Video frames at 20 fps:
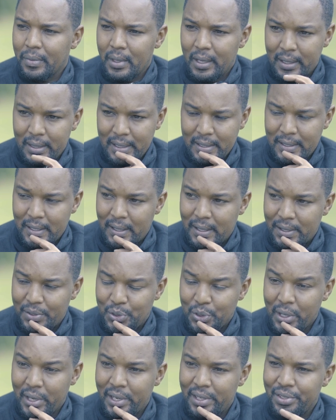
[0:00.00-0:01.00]
Yeah, that's another
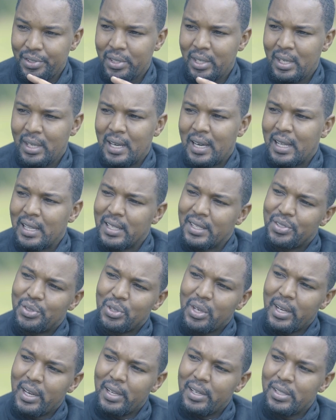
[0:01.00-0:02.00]
challenge. Another
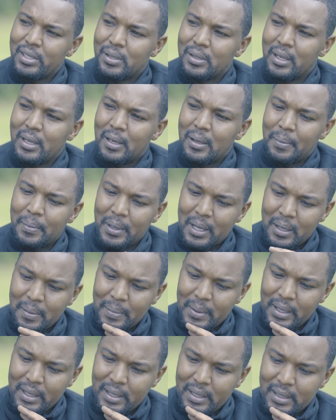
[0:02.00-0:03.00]
challenge
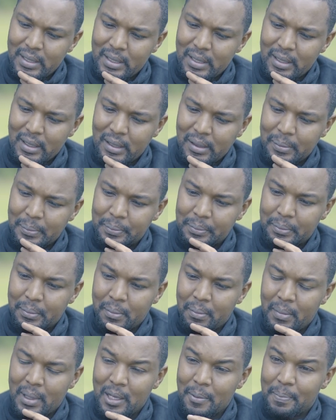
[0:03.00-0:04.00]
maybe is
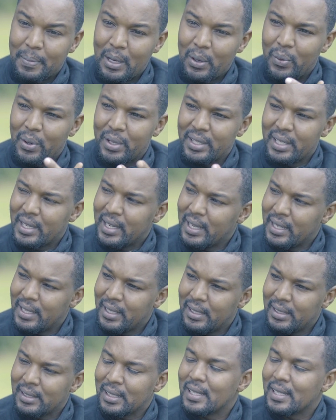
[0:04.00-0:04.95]
manpower at the kennel,